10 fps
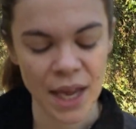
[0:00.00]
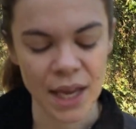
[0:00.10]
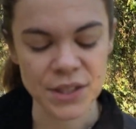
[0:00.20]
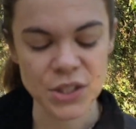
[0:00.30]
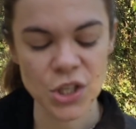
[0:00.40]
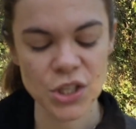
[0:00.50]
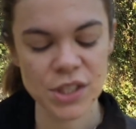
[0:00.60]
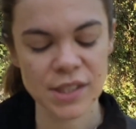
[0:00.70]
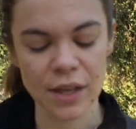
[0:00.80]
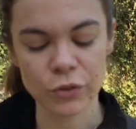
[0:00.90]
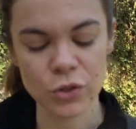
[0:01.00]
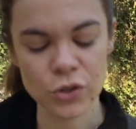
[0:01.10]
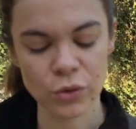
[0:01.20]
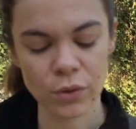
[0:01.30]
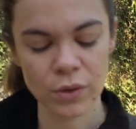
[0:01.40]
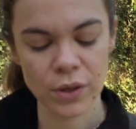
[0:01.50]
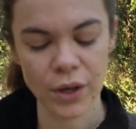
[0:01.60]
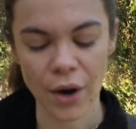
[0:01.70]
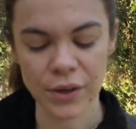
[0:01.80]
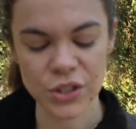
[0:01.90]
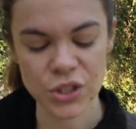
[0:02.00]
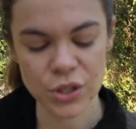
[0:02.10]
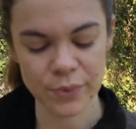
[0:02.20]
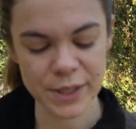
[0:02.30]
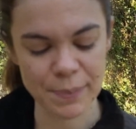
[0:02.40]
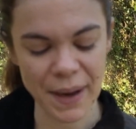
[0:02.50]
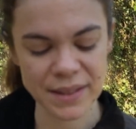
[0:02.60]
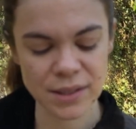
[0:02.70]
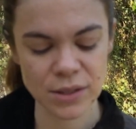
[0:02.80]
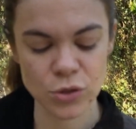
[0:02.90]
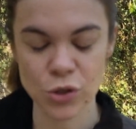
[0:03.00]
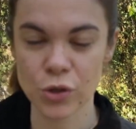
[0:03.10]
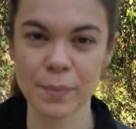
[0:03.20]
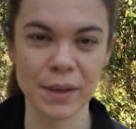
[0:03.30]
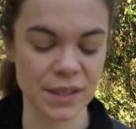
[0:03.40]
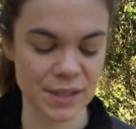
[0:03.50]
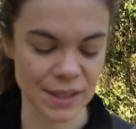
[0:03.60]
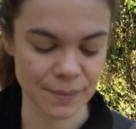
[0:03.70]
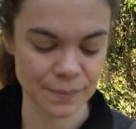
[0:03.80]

It teaches self-control, courage, respect, durability.